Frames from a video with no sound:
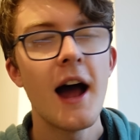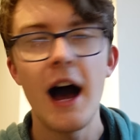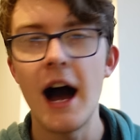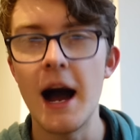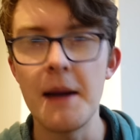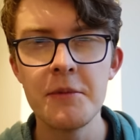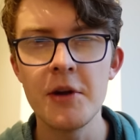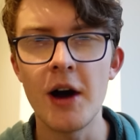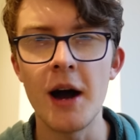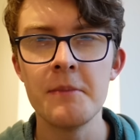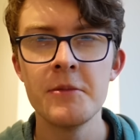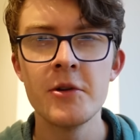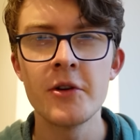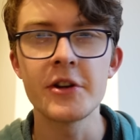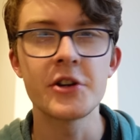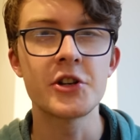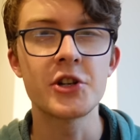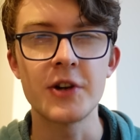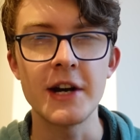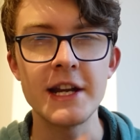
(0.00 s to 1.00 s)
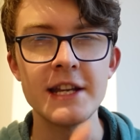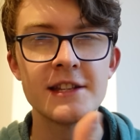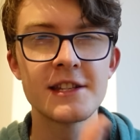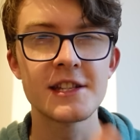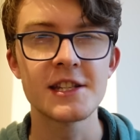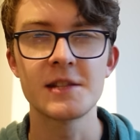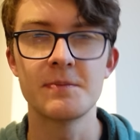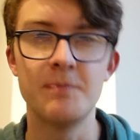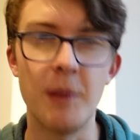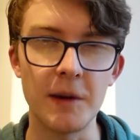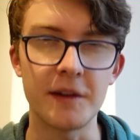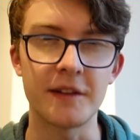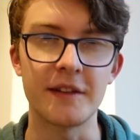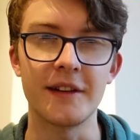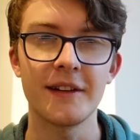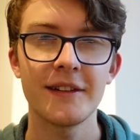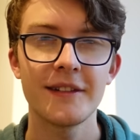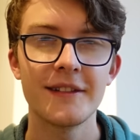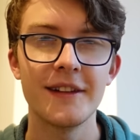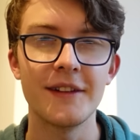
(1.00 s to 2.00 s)
I'm not a train
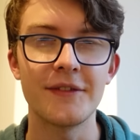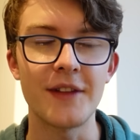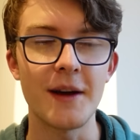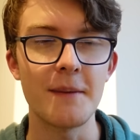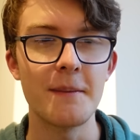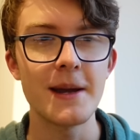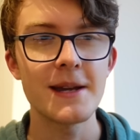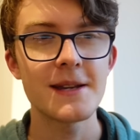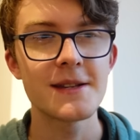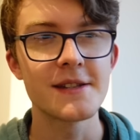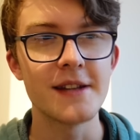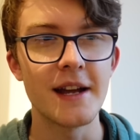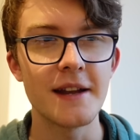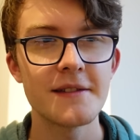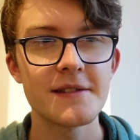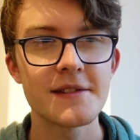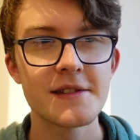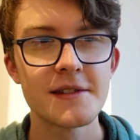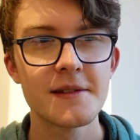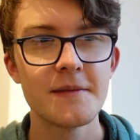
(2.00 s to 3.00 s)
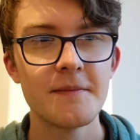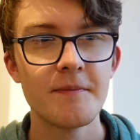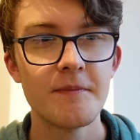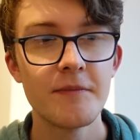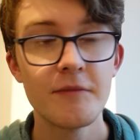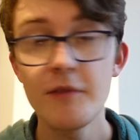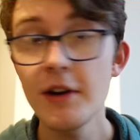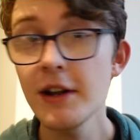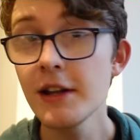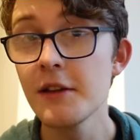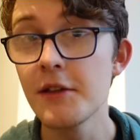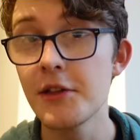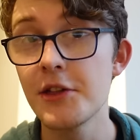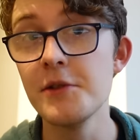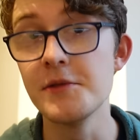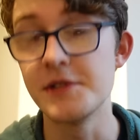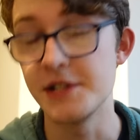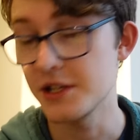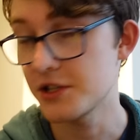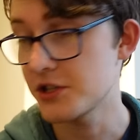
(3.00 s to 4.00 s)
spotter, if that makes sense. Rail
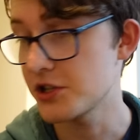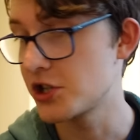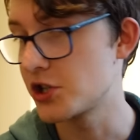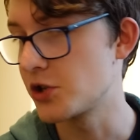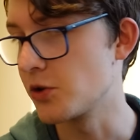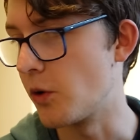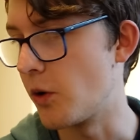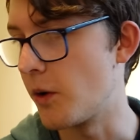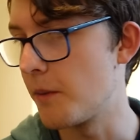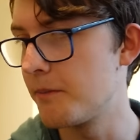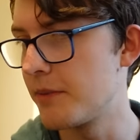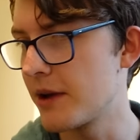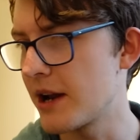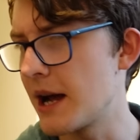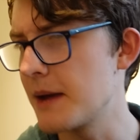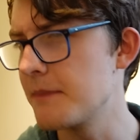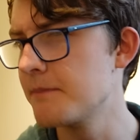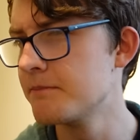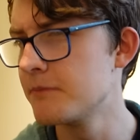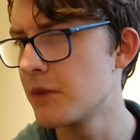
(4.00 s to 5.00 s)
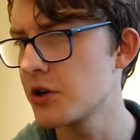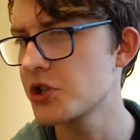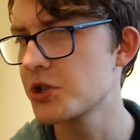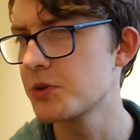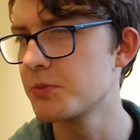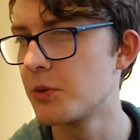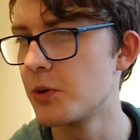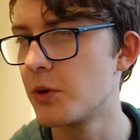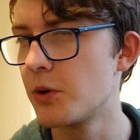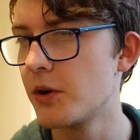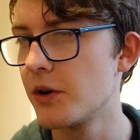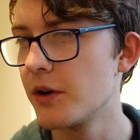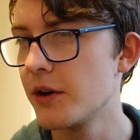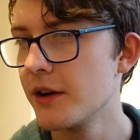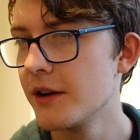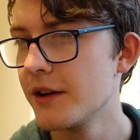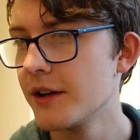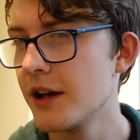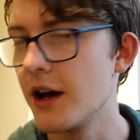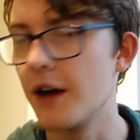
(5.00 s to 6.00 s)
enthusiast, sure, but I'm much
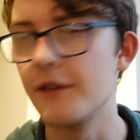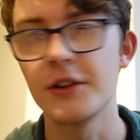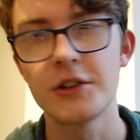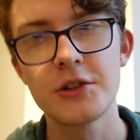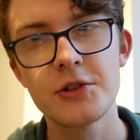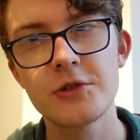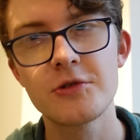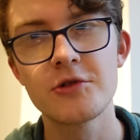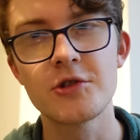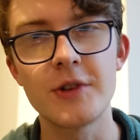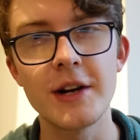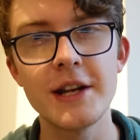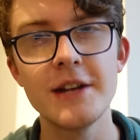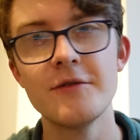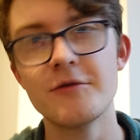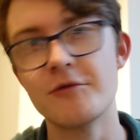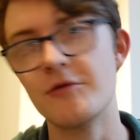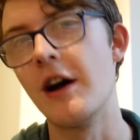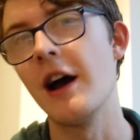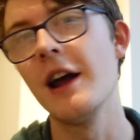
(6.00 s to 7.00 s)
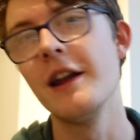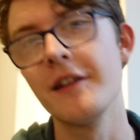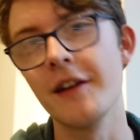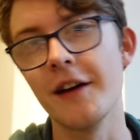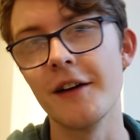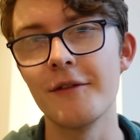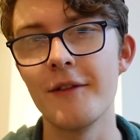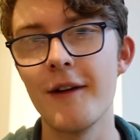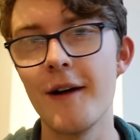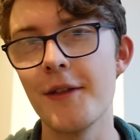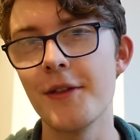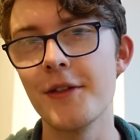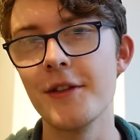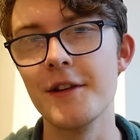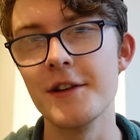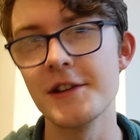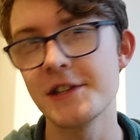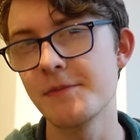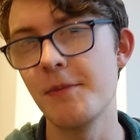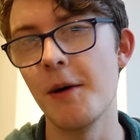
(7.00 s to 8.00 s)
more of a train rider rather
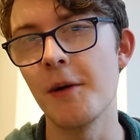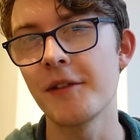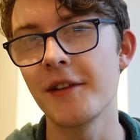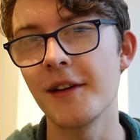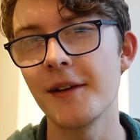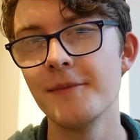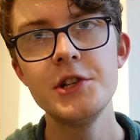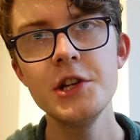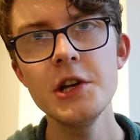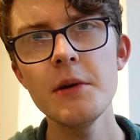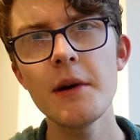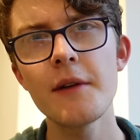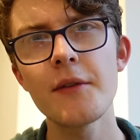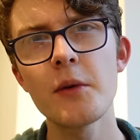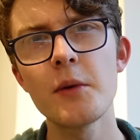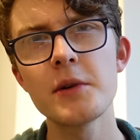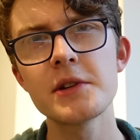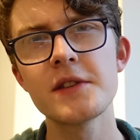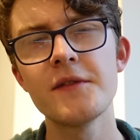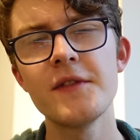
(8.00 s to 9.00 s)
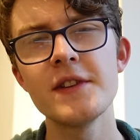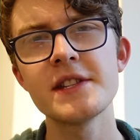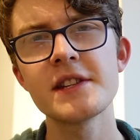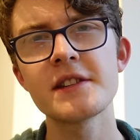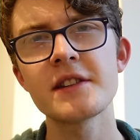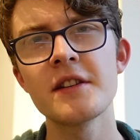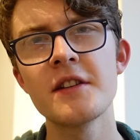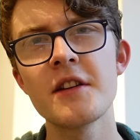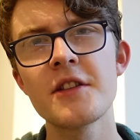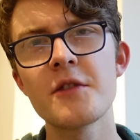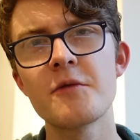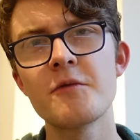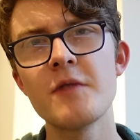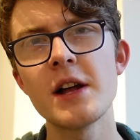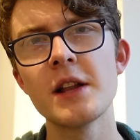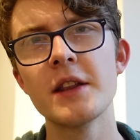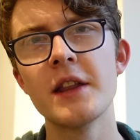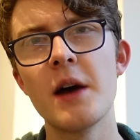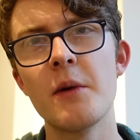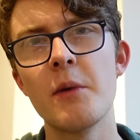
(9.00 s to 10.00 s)
than a spotter. Do you ever want to visit another
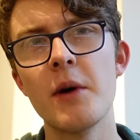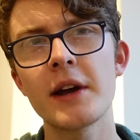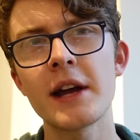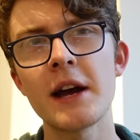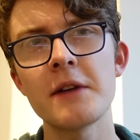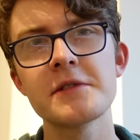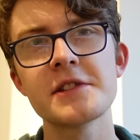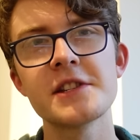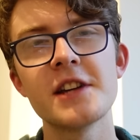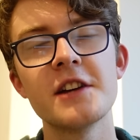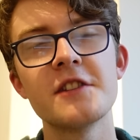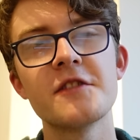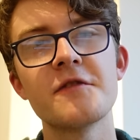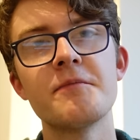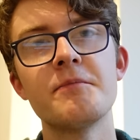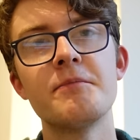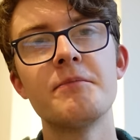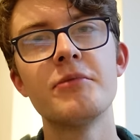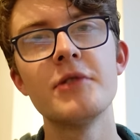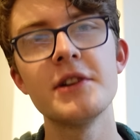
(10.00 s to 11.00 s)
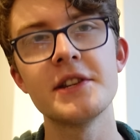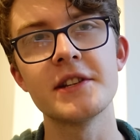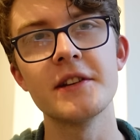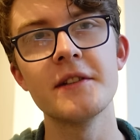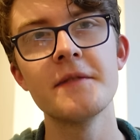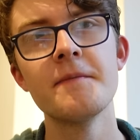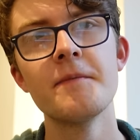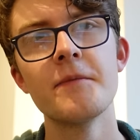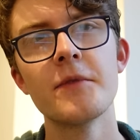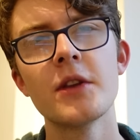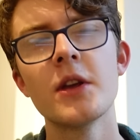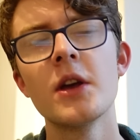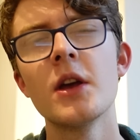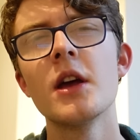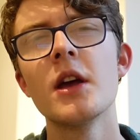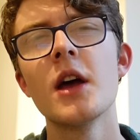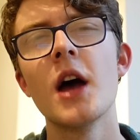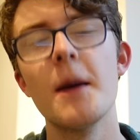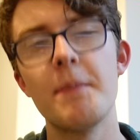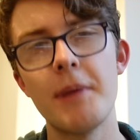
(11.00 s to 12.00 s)
rail network outside of Britain,
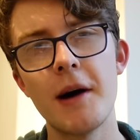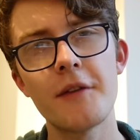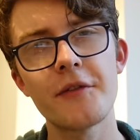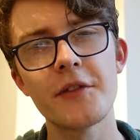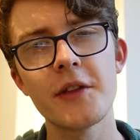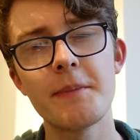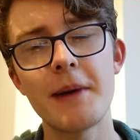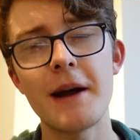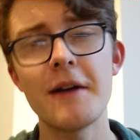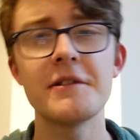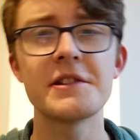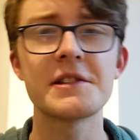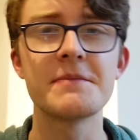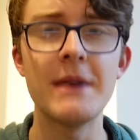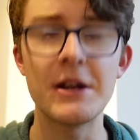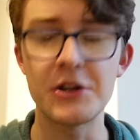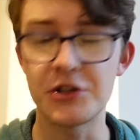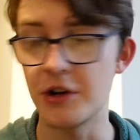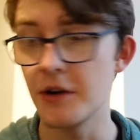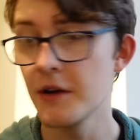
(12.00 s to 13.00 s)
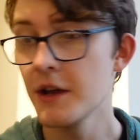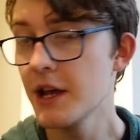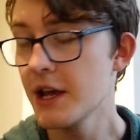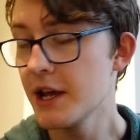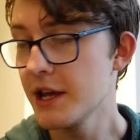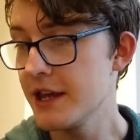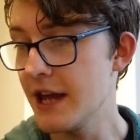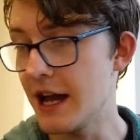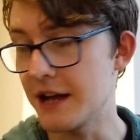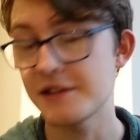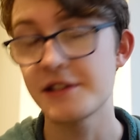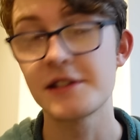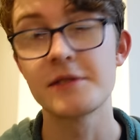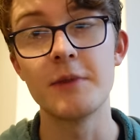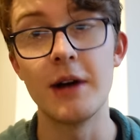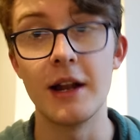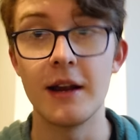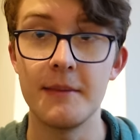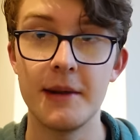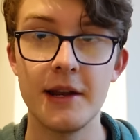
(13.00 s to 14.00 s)
apart from the Paris Metro? Yes,
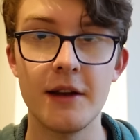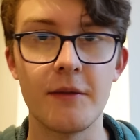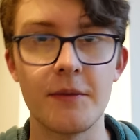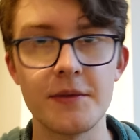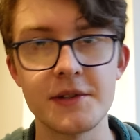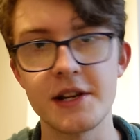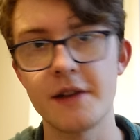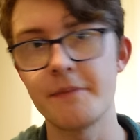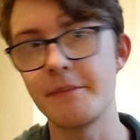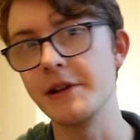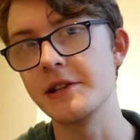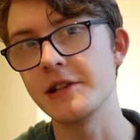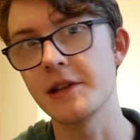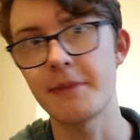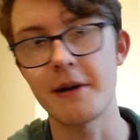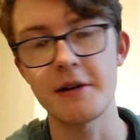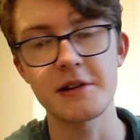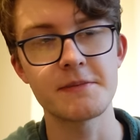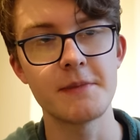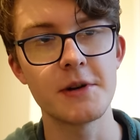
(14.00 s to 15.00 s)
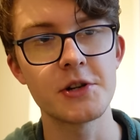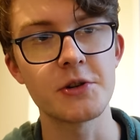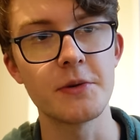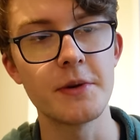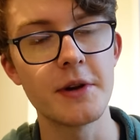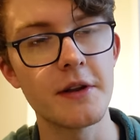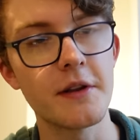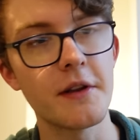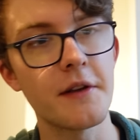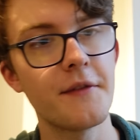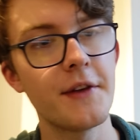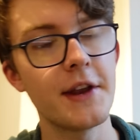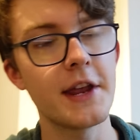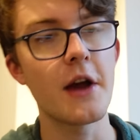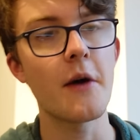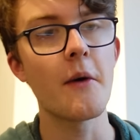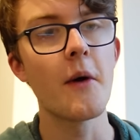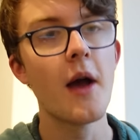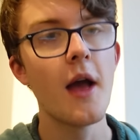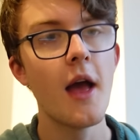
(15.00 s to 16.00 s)
well, I mean, obviously I've been to the Paris Metro in another
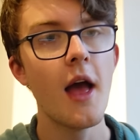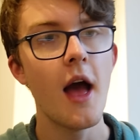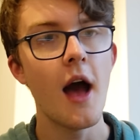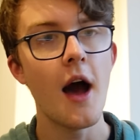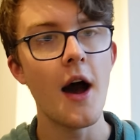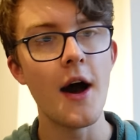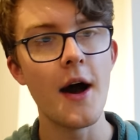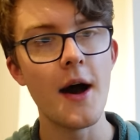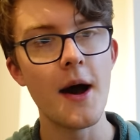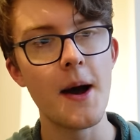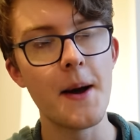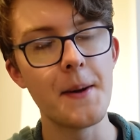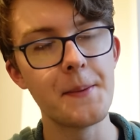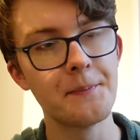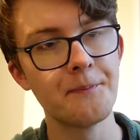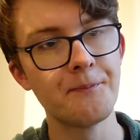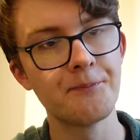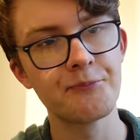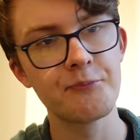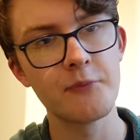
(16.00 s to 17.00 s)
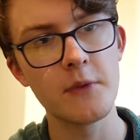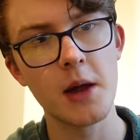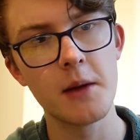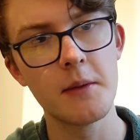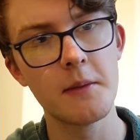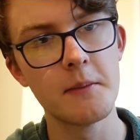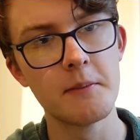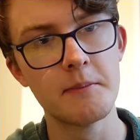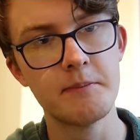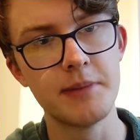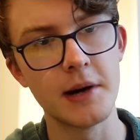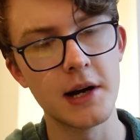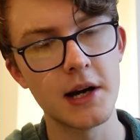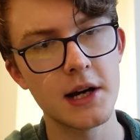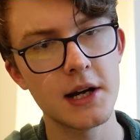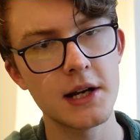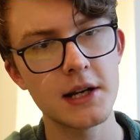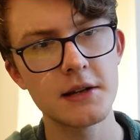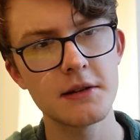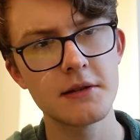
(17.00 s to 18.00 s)
video.
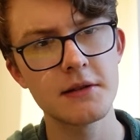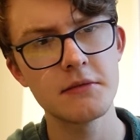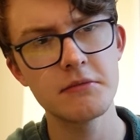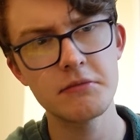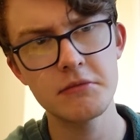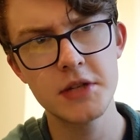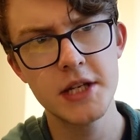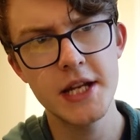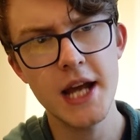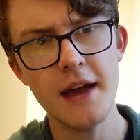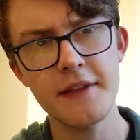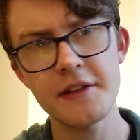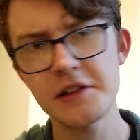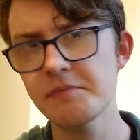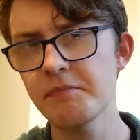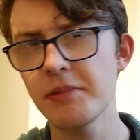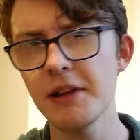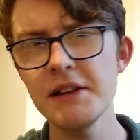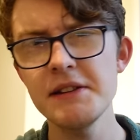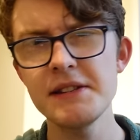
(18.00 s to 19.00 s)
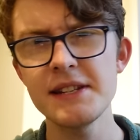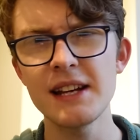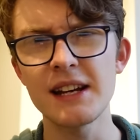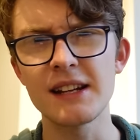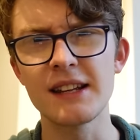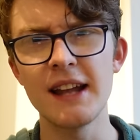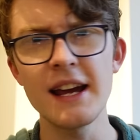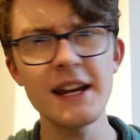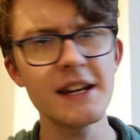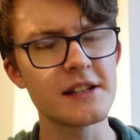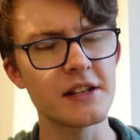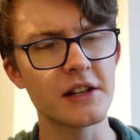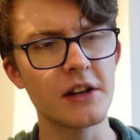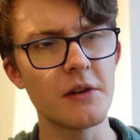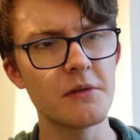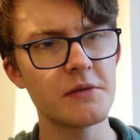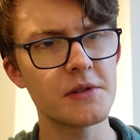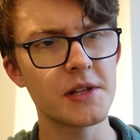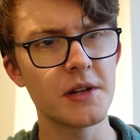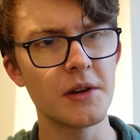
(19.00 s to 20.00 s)
But yeah, there's plenty I'd like to
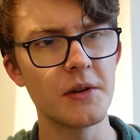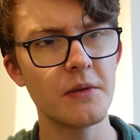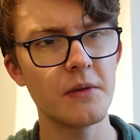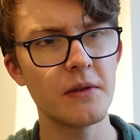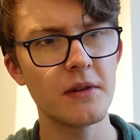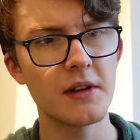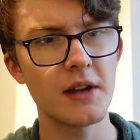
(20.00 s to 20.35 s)
go to.